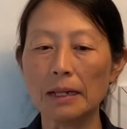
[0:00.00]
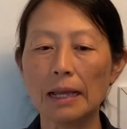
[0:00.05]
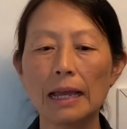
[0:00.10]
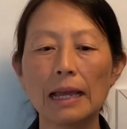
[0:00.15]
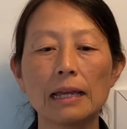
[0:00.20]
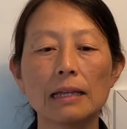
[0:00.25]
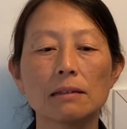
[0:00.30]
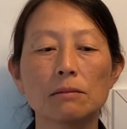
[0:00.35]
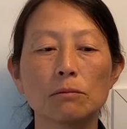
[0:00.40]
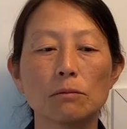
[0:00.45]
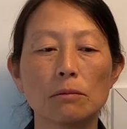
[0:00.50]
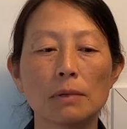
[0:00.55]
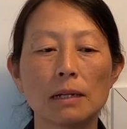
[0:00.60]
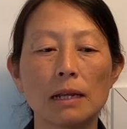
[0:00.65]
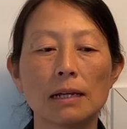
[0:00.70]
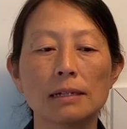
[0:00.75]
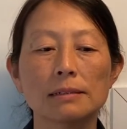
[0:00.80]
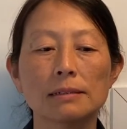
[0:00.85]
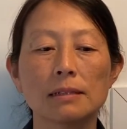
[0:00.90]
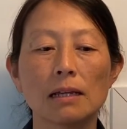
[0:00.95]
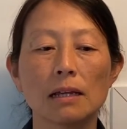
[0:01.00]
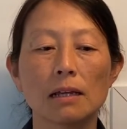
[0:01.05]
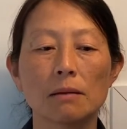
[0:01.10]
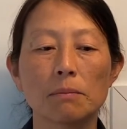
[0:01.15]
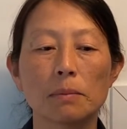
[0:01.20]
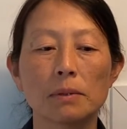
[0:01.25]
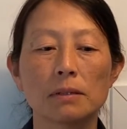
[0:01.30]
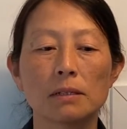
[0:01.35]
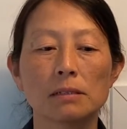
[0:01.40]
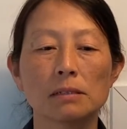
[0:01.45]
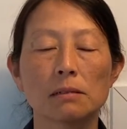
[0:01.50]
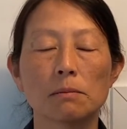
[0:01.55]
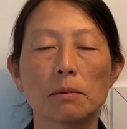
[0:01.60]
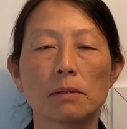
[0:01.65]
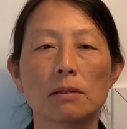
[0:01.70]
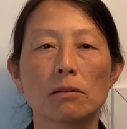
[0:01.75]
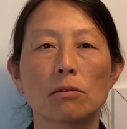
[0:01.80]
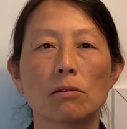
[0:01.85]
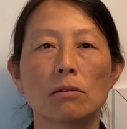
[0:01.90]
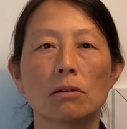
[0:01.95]
And when I say
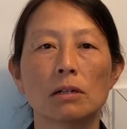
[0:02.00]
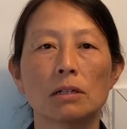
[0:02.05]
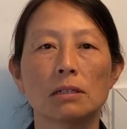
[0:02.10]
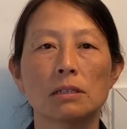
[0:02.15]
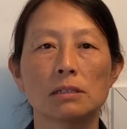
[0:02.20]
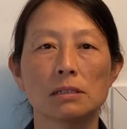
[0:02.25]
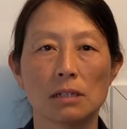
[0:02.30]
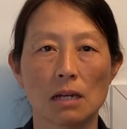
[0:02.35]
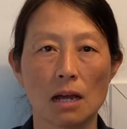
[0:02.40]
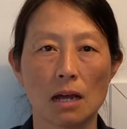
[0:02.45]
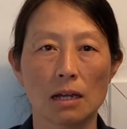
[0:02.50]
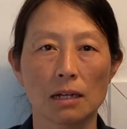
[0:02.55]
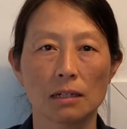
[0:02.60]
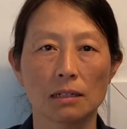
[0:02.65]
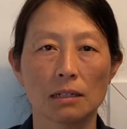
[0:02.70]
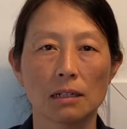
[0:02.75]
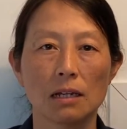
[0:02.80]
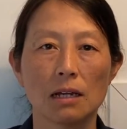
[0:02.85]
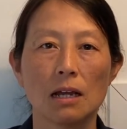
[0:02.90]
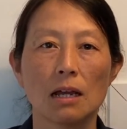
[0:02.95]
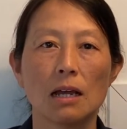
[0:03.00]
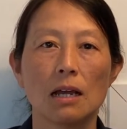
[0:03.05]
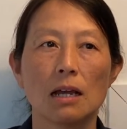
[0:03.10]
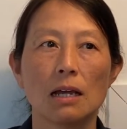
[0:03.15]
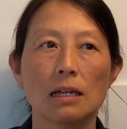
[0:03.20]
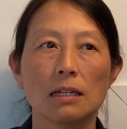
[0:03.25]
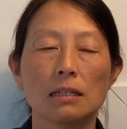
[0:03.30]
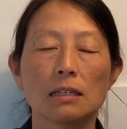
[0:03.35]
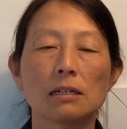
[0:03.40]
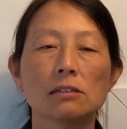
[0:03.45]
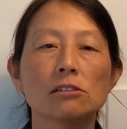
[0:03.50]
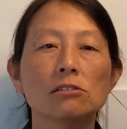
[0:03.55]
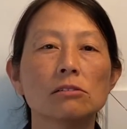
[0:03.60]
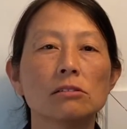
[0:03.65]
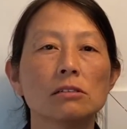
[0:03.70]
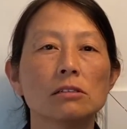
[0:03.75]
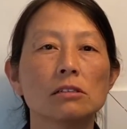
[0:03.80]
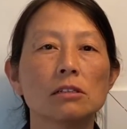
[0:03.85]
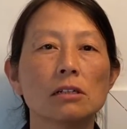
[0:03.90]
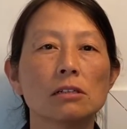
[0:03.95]
participatory design, it
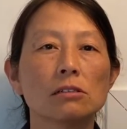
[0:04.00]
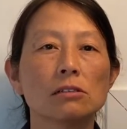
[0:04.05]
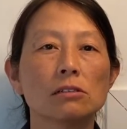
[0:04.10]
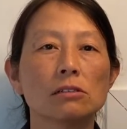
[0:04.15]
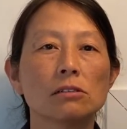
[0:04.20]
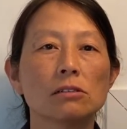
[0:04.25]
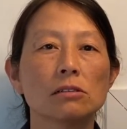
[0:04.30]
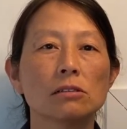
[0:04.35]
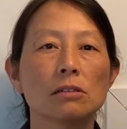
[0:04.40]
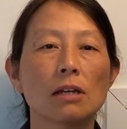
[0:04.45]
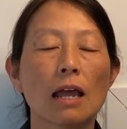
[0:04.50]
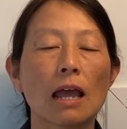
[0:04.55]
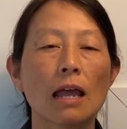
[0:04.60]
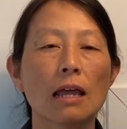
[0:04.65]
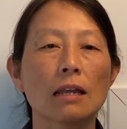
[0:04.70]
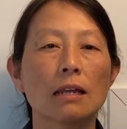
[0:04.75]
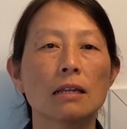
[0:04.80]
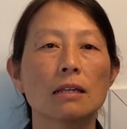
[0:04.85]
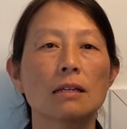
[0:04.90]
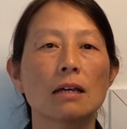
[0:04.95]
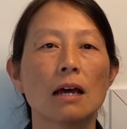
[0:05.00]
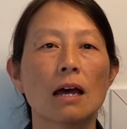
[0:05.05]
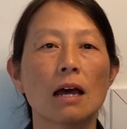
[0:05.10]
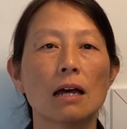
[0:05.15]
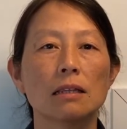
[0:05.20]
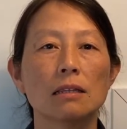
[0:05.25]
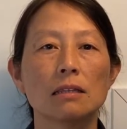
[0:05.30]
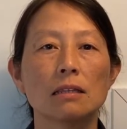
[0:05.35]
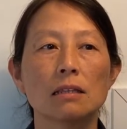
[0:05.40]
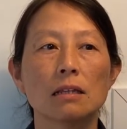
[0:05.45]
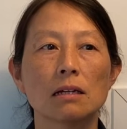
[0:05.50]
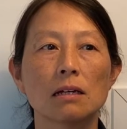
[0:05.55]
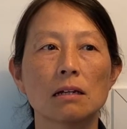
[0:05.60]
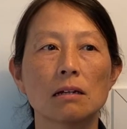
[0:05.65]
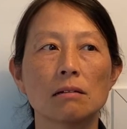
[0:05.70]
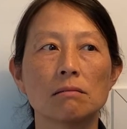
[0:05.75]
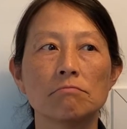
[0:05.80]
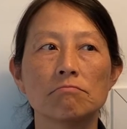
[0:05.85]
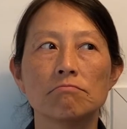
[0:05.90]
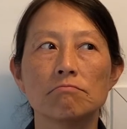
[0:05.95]
doesn't just end at
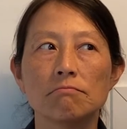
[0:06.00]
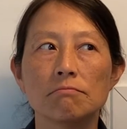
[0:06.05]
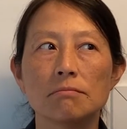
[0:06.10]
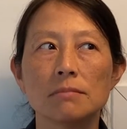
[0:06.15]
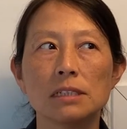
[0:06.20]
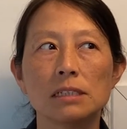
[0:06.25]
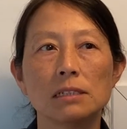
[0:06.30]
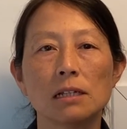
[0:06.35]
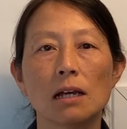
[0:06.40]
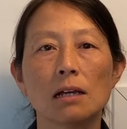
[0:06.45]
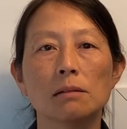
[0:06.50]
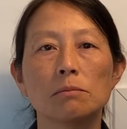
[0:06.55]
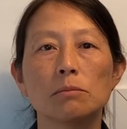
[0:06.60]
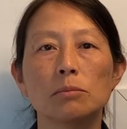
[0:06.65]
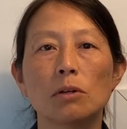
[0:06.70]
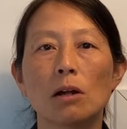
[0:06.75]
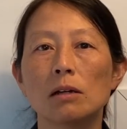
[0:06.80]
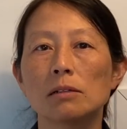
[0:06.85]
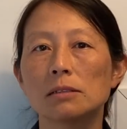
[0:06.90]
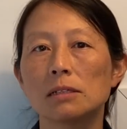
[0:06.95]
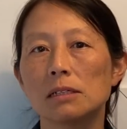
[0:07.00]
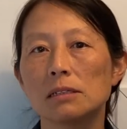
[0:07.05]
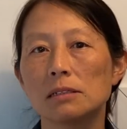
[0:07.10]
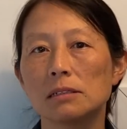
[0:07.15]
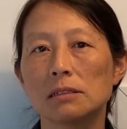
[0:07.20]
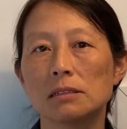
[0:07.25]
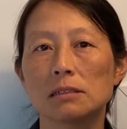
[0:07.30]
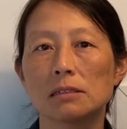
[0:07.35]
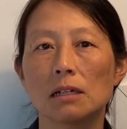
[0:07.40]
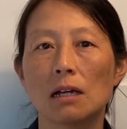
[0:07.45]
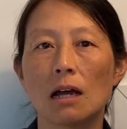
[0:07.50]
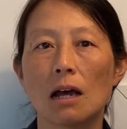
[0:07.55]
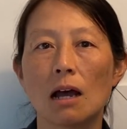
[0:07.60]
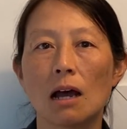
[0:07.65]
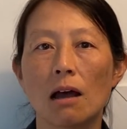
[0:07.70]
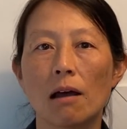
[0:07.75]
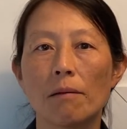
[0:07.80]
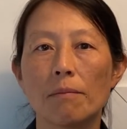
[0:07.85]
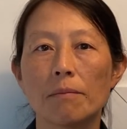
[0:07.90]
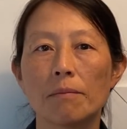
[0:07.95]
the design process
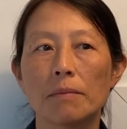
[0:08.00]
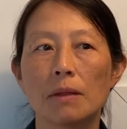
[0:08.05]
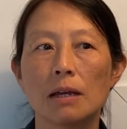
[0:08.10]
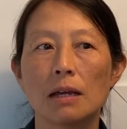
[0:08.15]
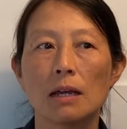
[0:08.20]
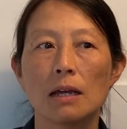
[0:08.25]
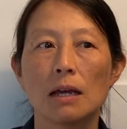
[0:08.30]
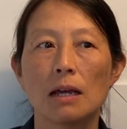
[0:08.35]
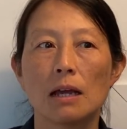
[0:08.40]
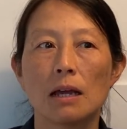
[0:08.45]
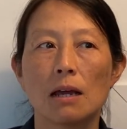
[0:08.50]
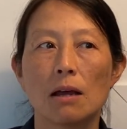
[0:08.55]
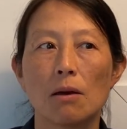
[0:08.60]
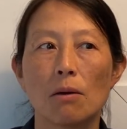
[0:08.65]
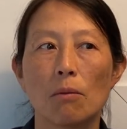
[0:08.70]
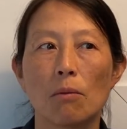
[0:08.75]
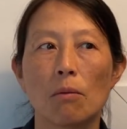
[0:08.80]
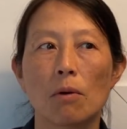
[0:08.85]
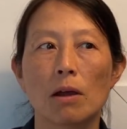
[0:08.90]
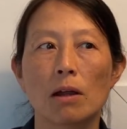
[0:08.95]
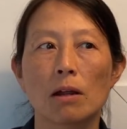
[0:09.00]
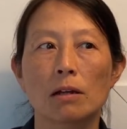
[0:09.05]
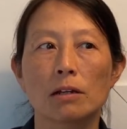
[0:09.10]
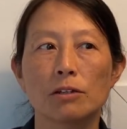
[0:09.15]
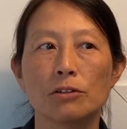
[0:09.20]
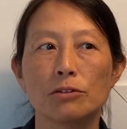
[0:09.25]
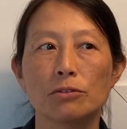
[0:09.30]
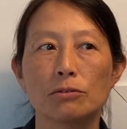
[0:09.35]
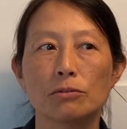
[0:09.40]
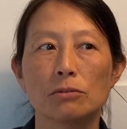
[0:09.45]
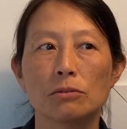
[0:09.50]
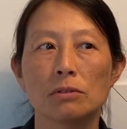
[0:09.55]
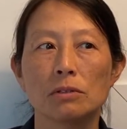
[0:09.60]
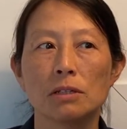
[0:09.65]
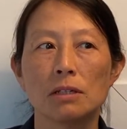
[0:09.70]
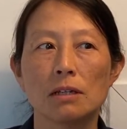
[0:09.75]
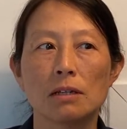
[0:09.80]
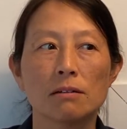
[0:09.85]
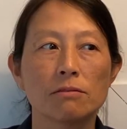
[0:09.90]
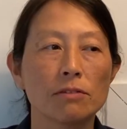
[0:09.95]
where you
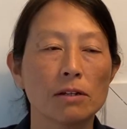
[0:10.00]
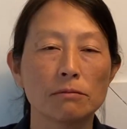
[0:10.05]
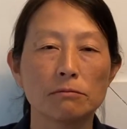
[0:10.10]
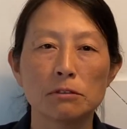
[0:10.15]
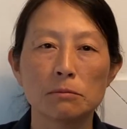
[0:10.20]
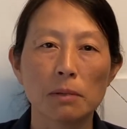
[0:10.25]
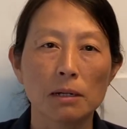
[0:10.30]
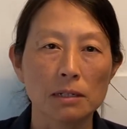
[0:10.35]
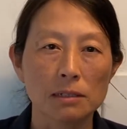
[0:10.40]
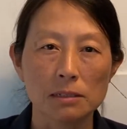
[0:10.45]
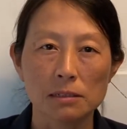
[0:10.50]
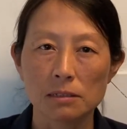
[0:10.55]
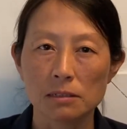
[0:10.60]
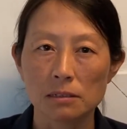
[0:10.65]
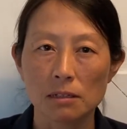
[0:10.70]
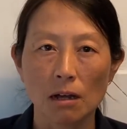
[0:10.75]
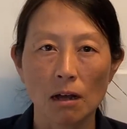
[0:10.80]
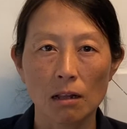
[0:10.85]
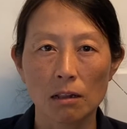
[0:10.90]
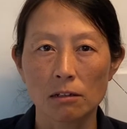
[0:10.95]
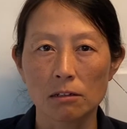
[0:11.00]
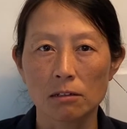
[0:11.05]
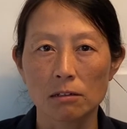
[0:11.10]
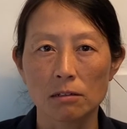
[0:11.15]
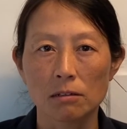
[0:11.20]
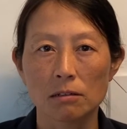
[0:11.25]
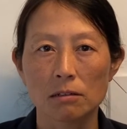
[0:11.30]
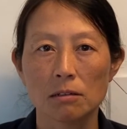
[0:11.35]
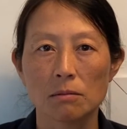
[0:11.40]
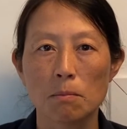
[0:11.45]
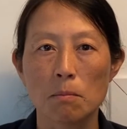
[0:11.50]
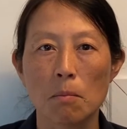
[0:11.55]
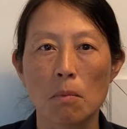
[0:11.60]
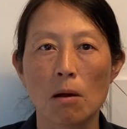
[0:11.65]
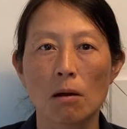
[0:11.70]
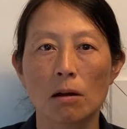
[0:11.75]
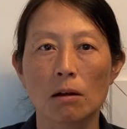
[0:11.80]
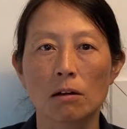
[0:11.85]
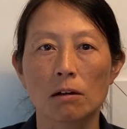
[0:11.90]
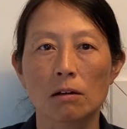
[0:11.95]
give everybody's colored
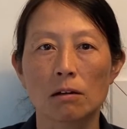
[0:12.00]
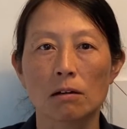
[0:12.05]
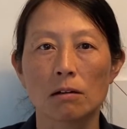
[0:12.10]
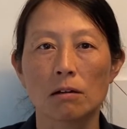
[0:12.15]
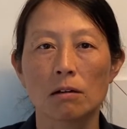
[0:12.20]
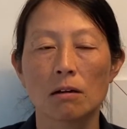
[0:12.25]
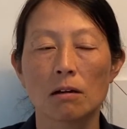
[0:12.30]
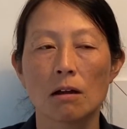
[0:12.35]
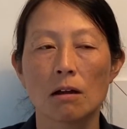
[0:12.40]
marker